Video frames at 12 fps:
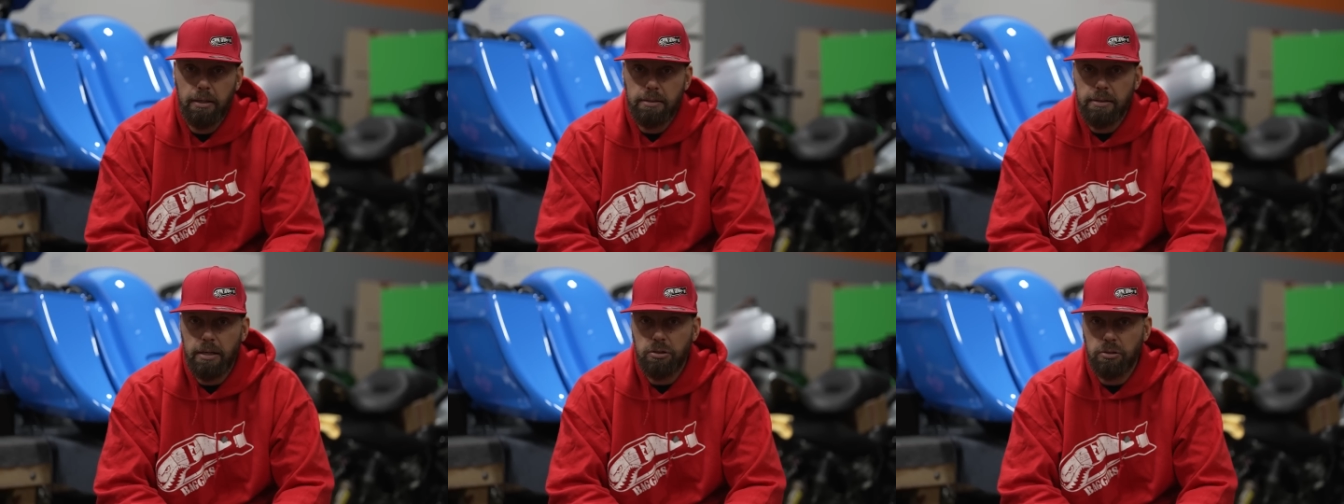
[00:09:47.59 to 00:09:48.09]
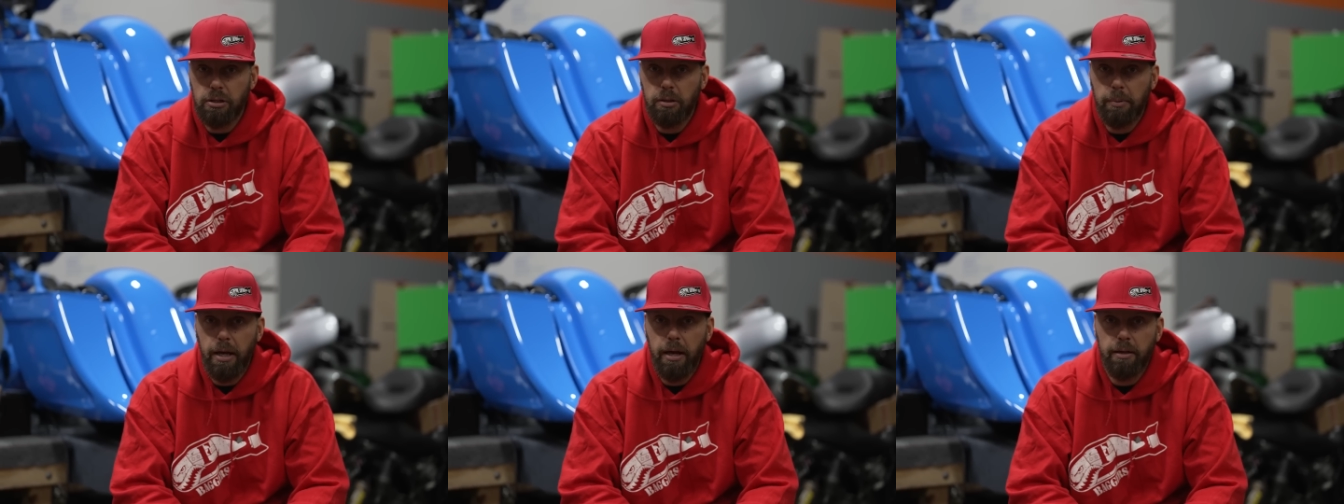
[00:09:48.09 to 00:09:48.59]
is actually going
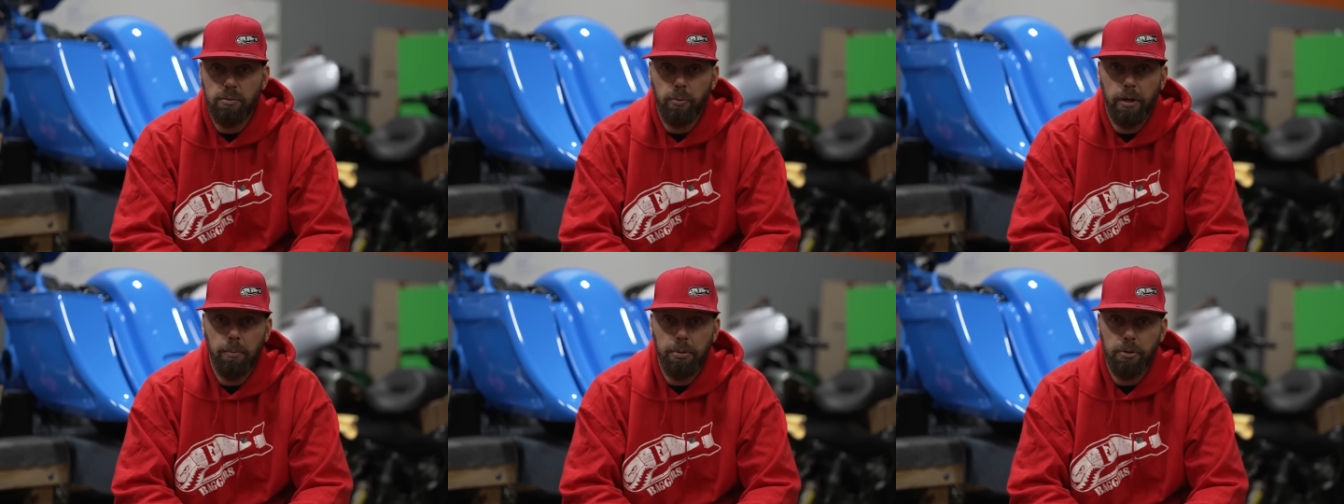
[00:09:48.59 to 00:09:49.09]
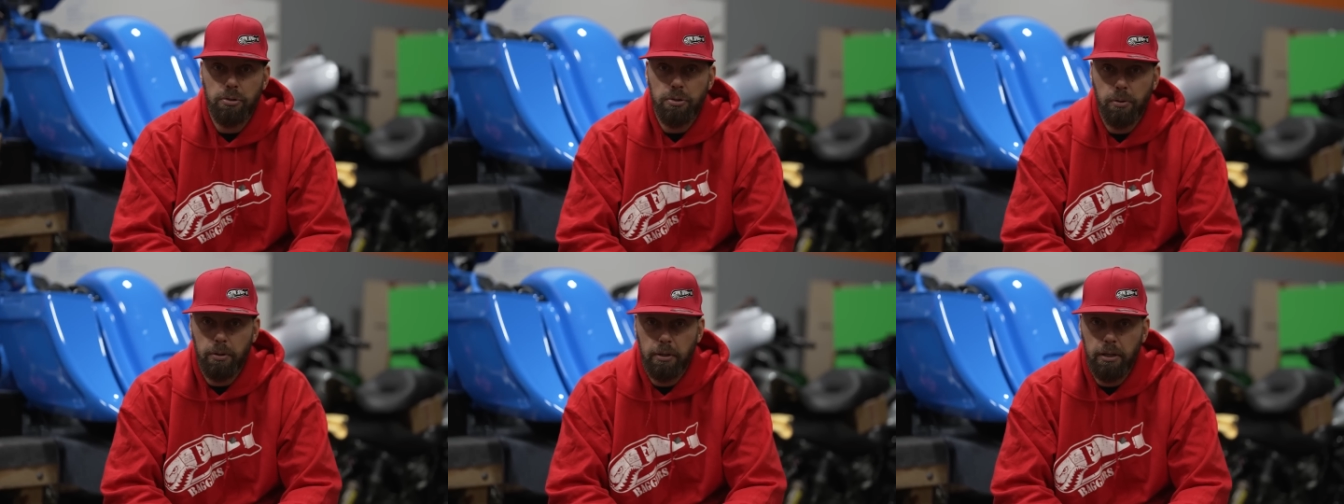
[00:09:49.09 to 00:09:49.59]
to be on its way up here
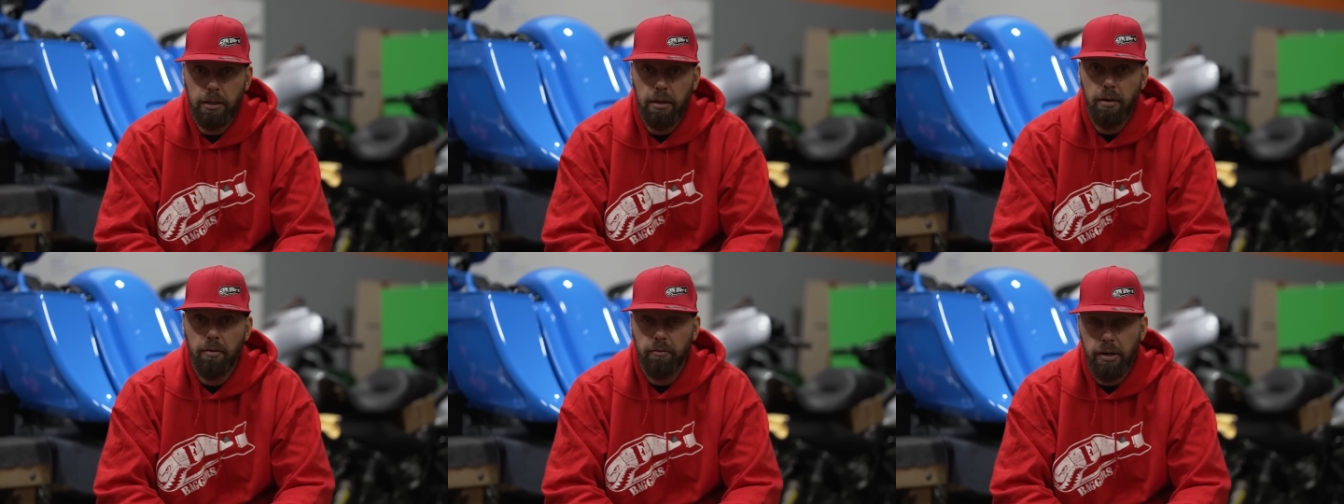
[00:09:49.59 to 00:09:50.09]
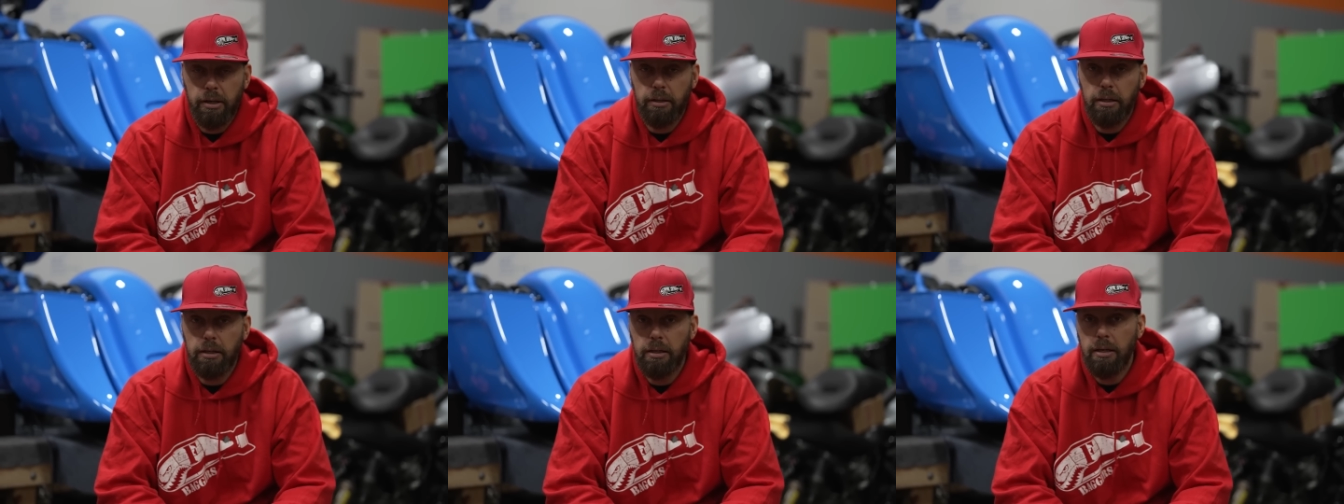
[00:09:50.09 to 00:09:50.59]
shortly,
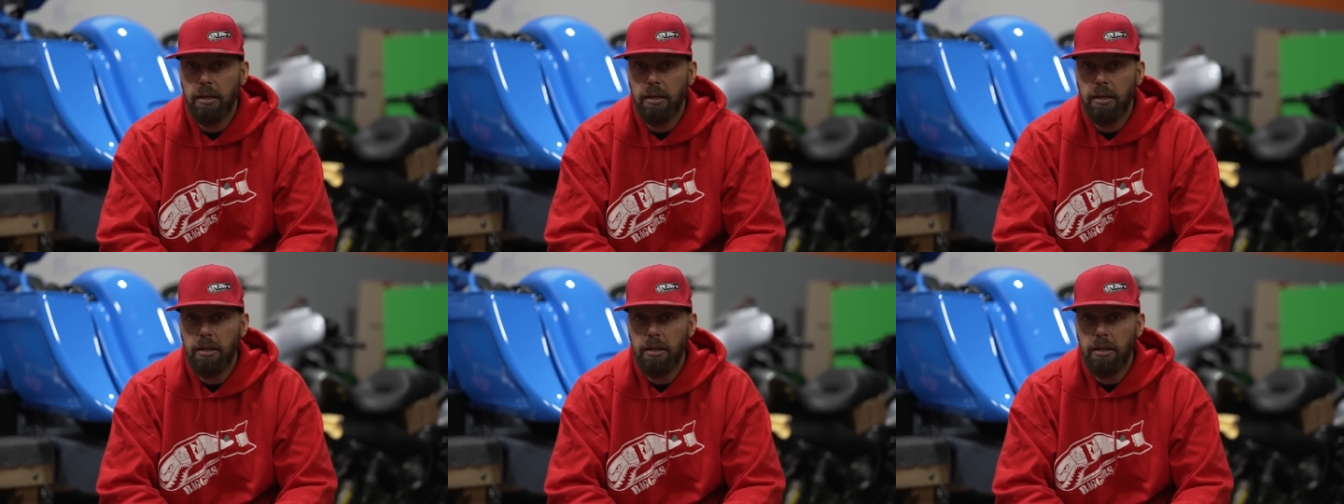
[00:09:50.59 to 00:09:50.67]
finally,